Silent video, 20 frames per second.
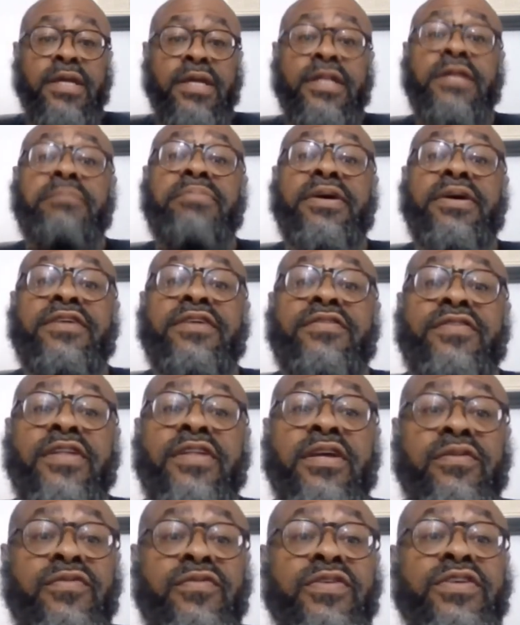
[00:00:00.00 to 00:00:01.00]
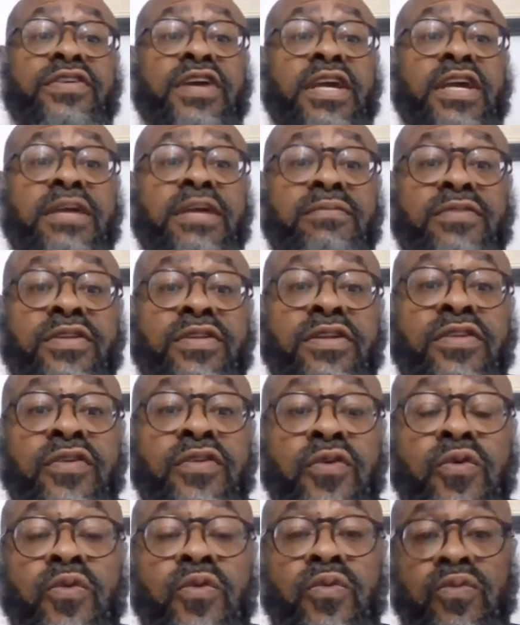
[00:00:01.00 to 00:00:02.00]
the best thing for James to
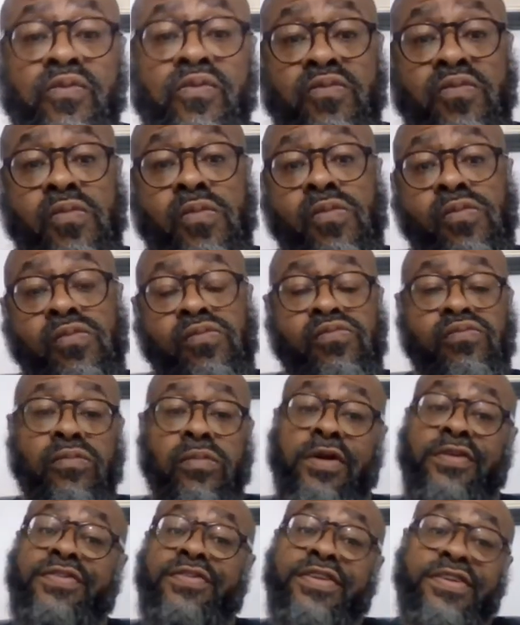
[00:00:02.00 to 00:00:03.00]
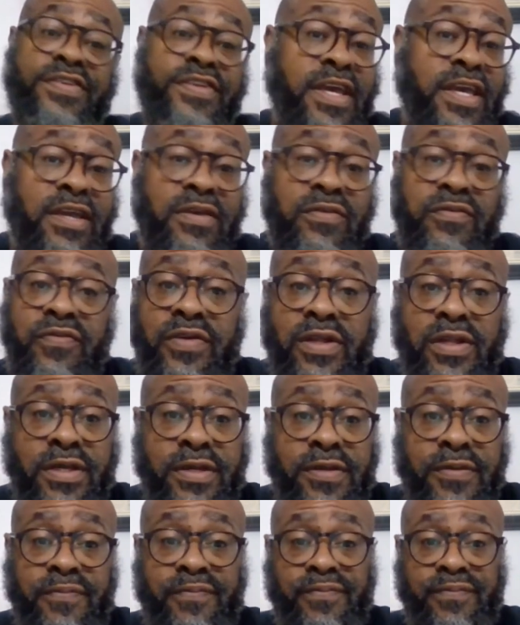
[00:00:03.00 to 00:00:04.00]
do is to stay in Philly.